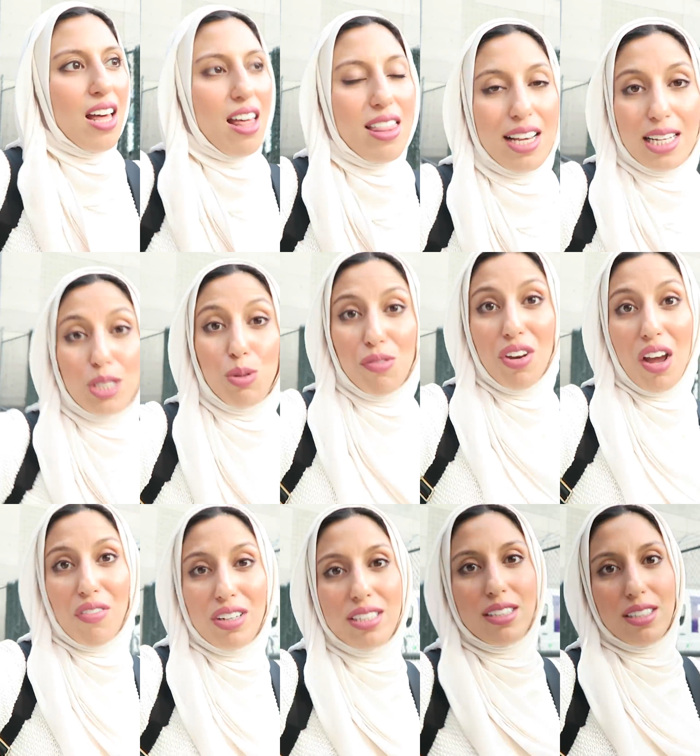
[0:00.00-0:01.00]
The thing is, we've
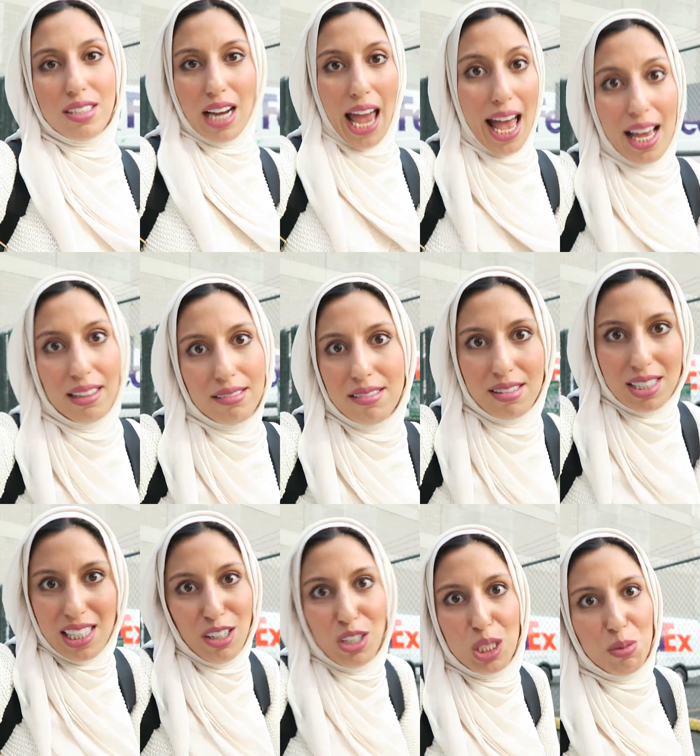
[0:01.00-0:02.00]
never had
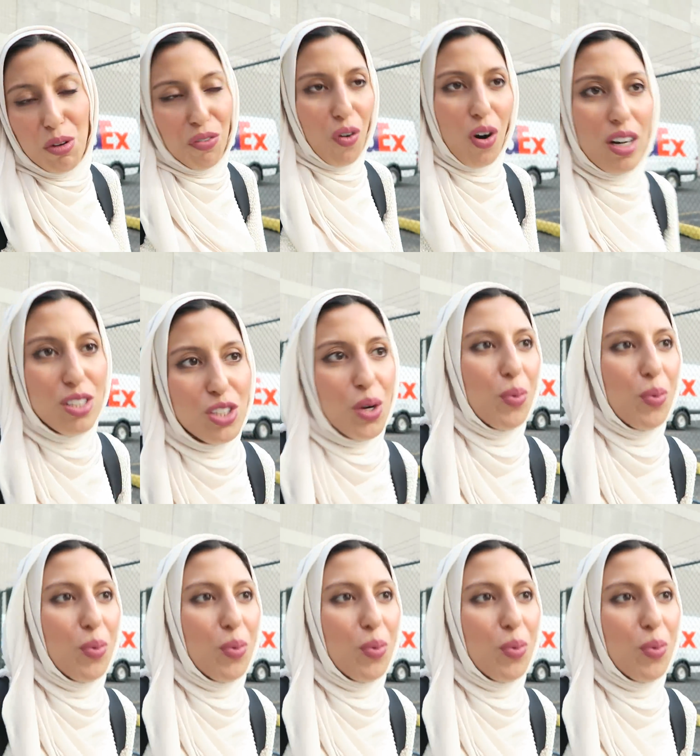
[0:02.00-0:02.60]
silks before,